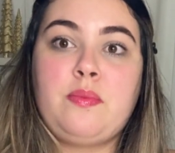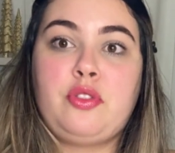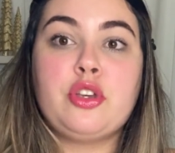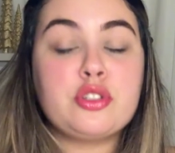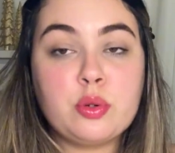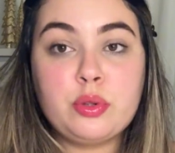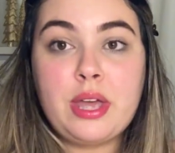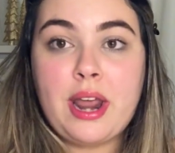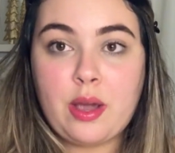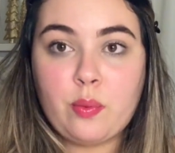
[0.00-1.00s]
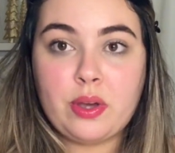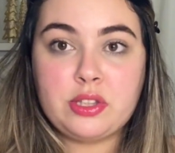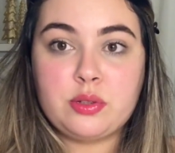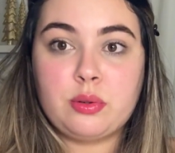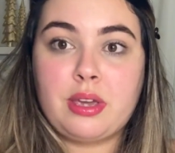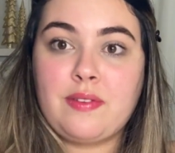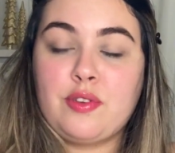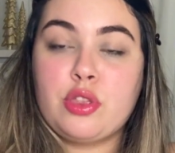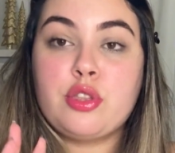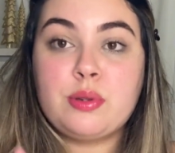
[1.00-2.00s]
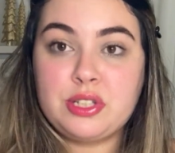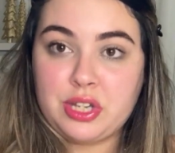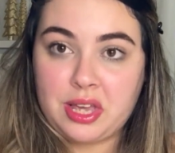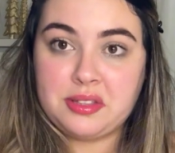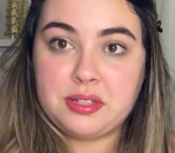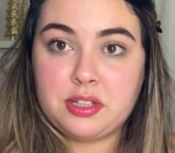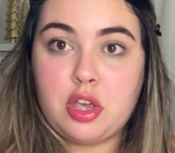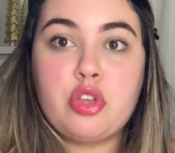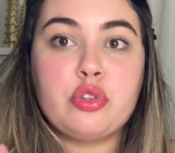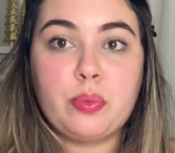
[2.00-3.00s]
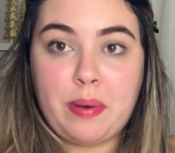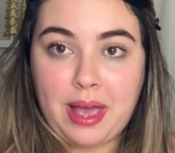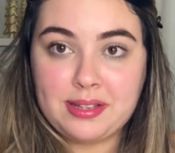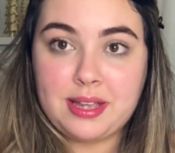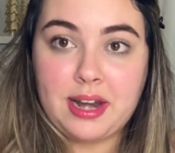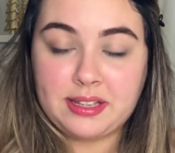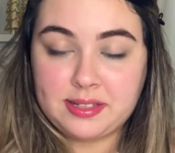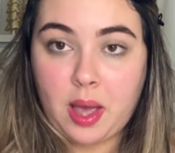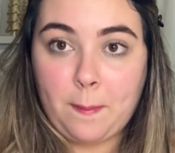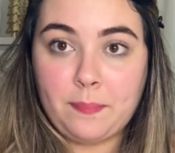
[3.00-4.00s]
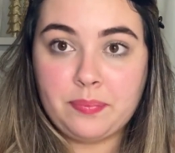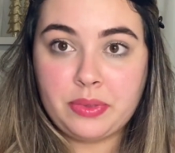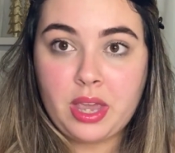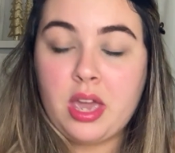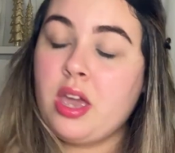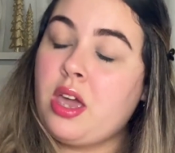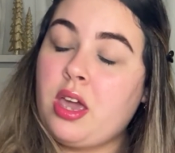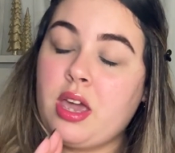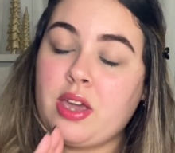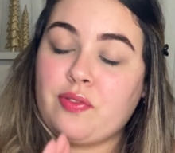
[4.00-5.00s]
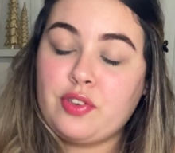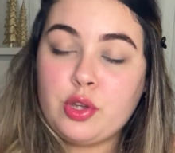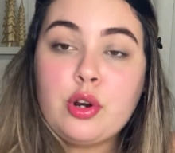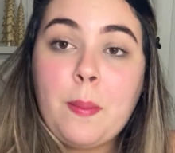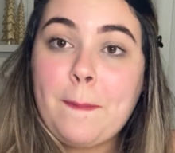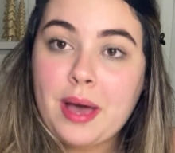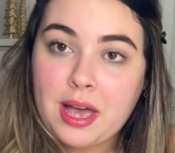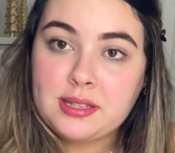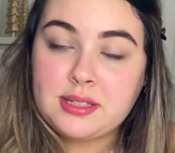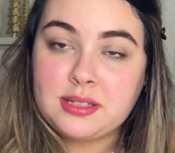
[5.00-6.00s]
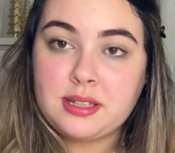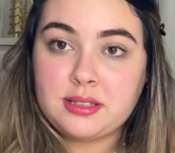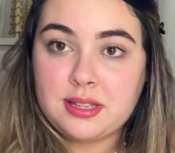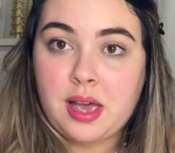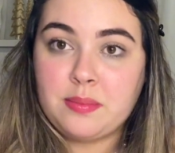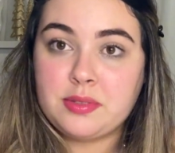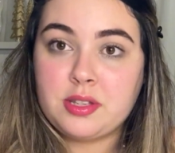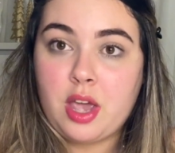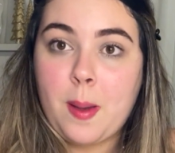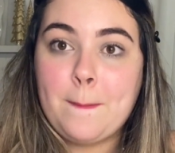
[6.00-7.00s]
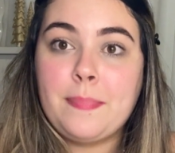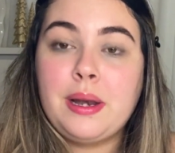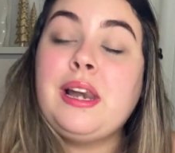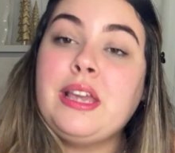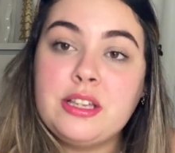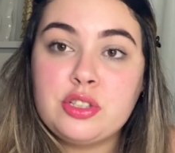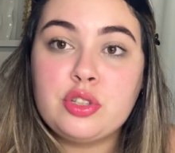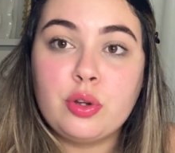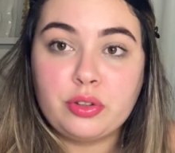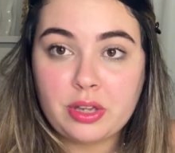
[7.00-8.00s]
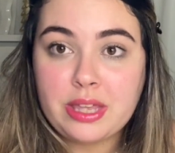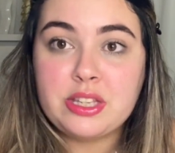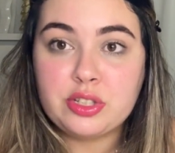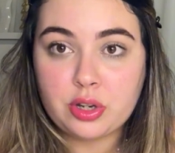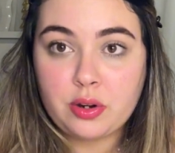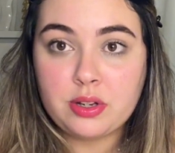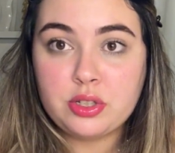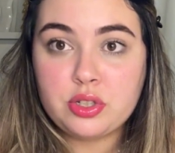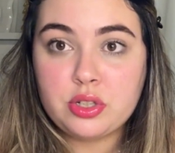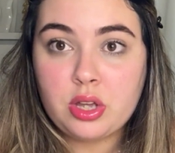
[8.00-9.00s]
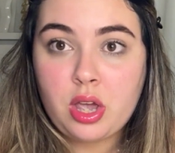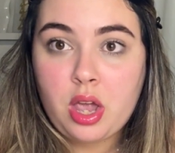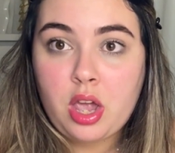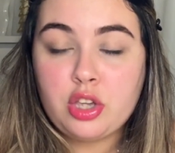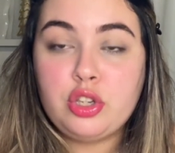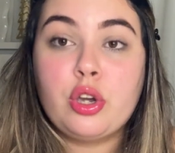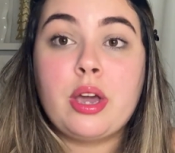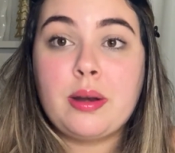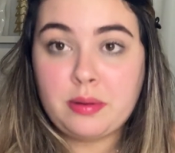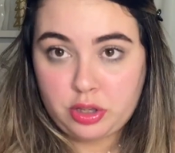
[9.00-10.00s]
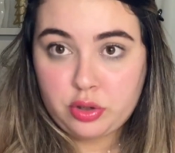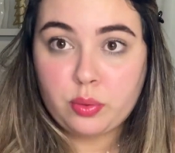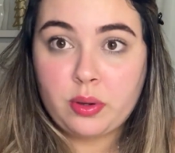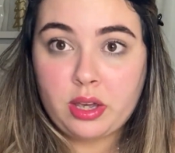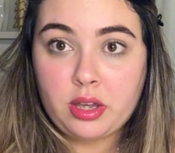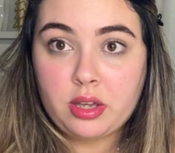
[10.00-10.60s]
The school that I went to gave you three chances to pass that exam. If you don't pass these exams, please don't get discouraged. You can do it.